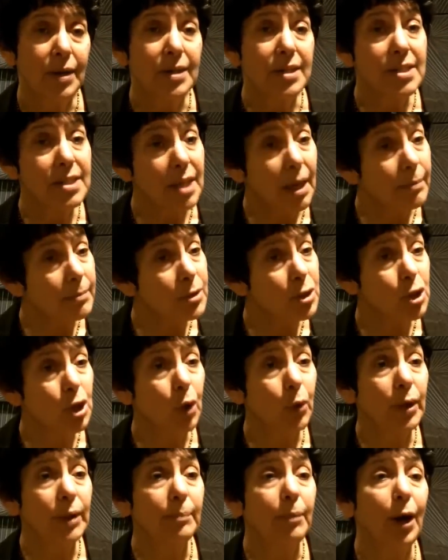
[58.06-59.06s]
some
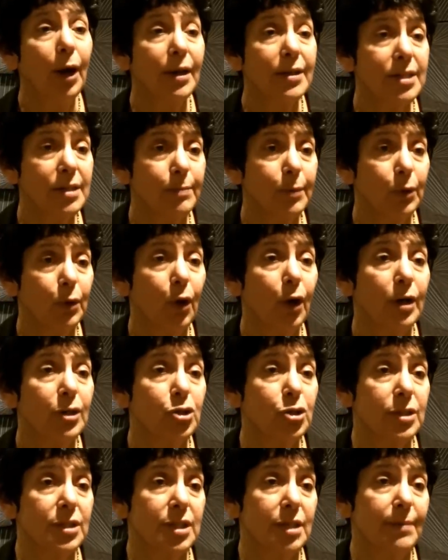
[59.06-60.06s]
showing possible
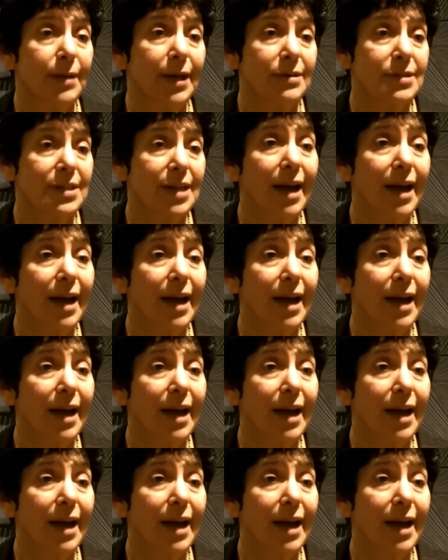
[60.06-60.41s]
cautions about